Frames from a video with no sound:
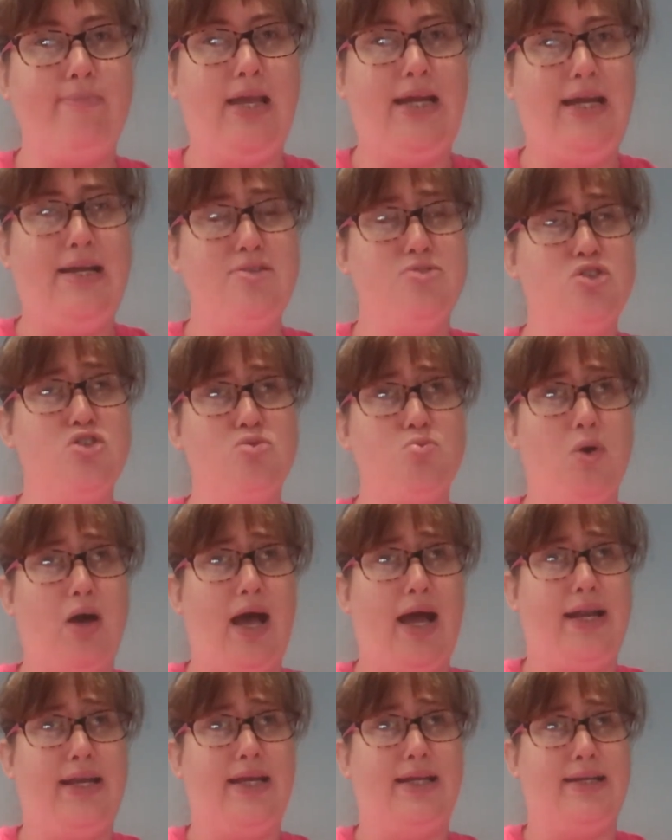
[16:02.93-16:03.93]
It does what
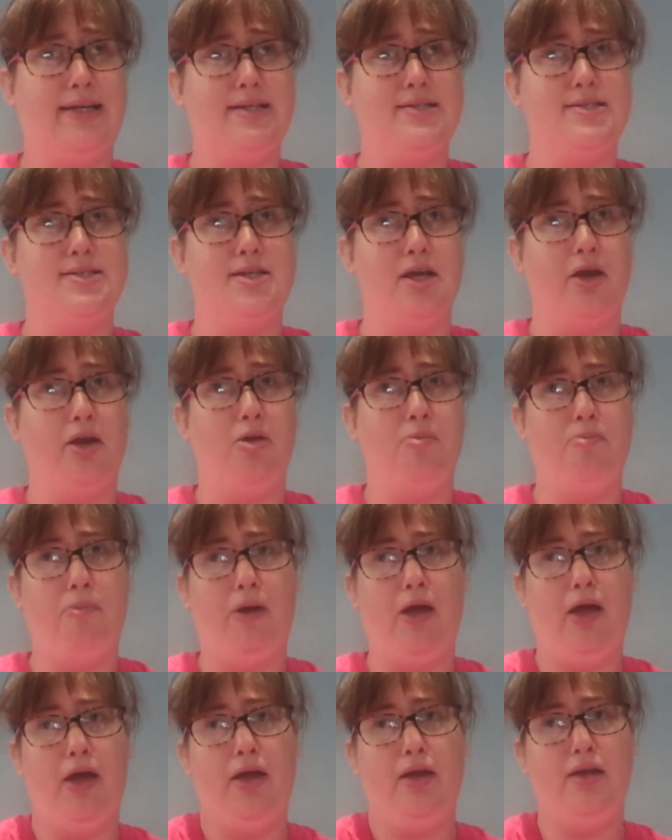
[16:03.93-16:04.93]
I need it to do,
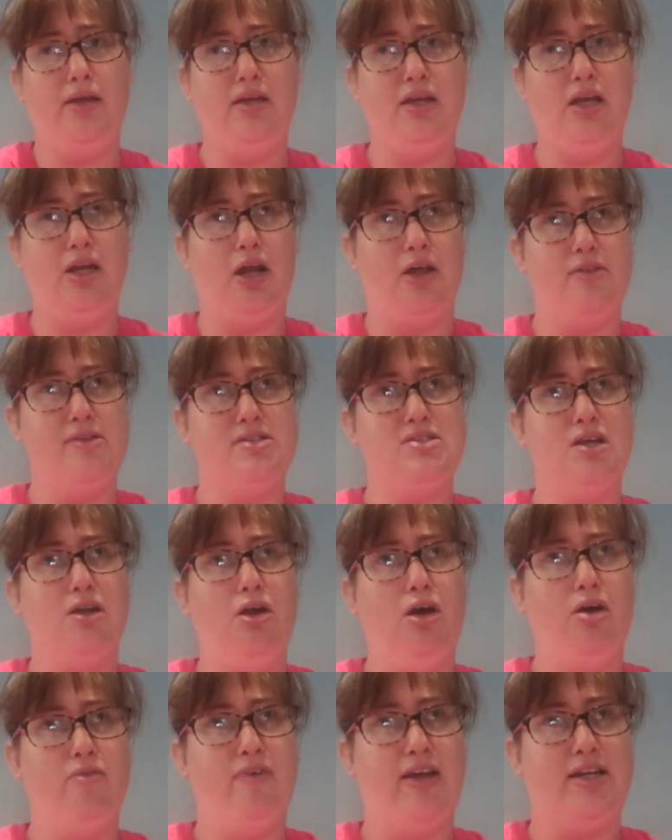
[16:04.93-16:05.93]
but you know, there's a
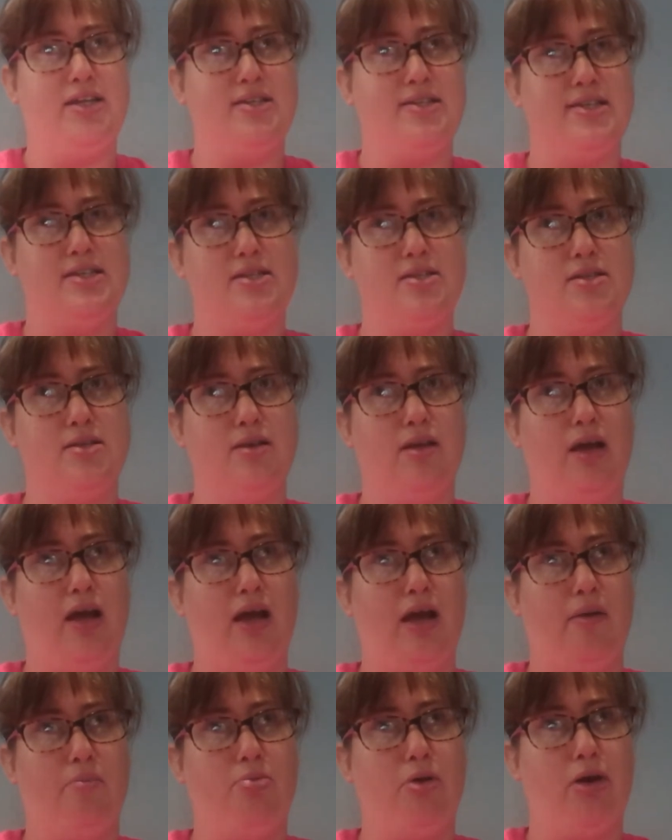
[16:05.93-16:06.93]
lot of editing
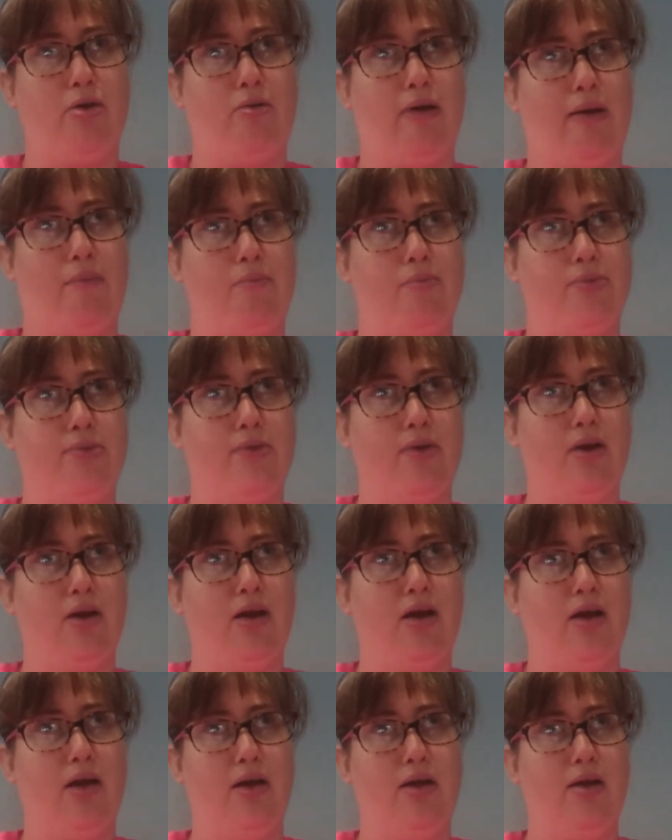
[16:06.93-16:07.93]
programs
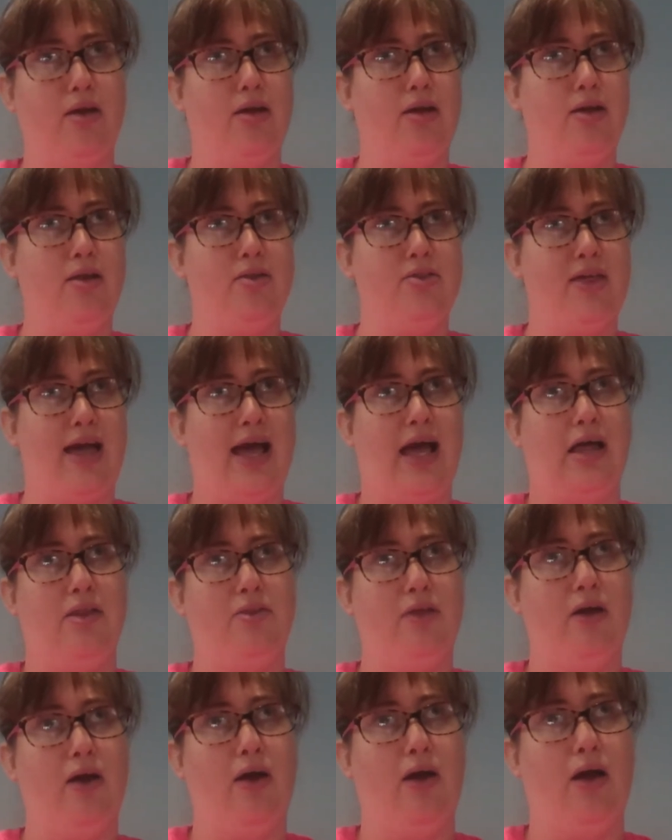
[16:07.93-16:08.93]
there
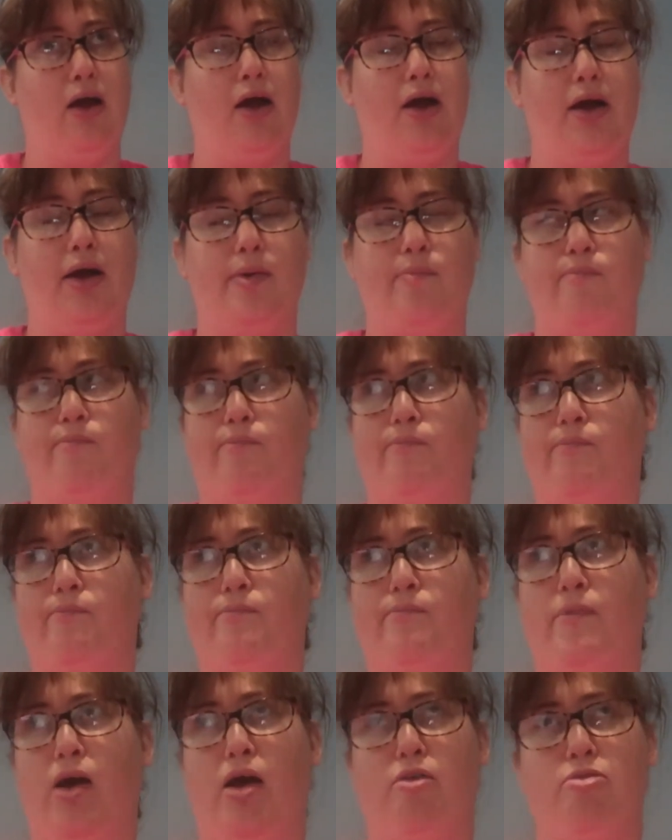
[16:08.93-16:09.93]
that
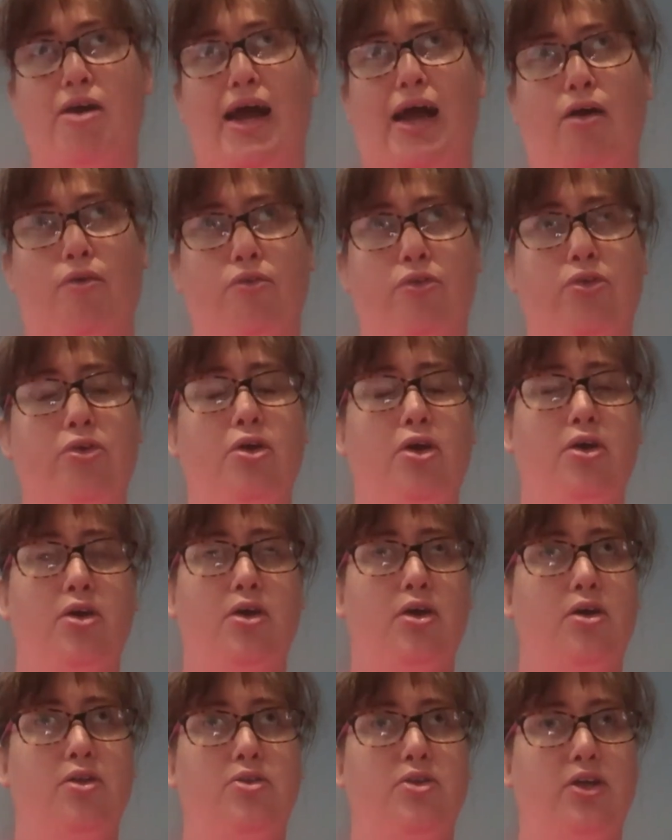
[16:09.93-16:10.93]
around
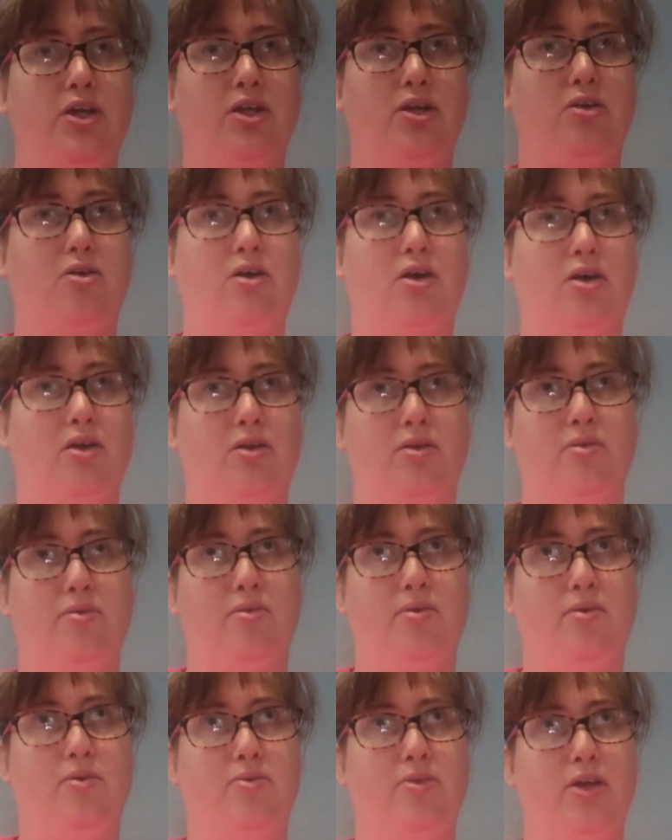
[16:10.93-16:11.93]
that you can
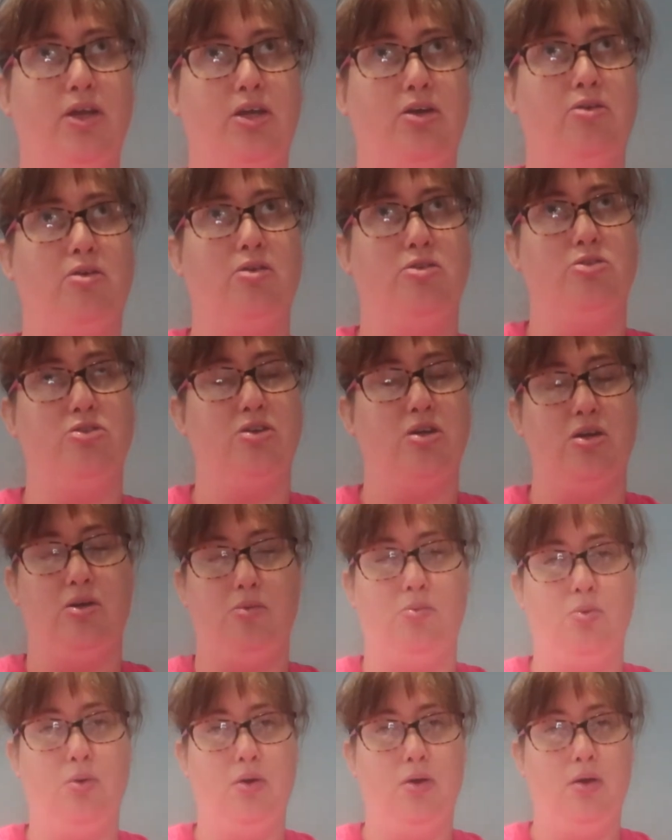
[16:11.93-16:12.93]
do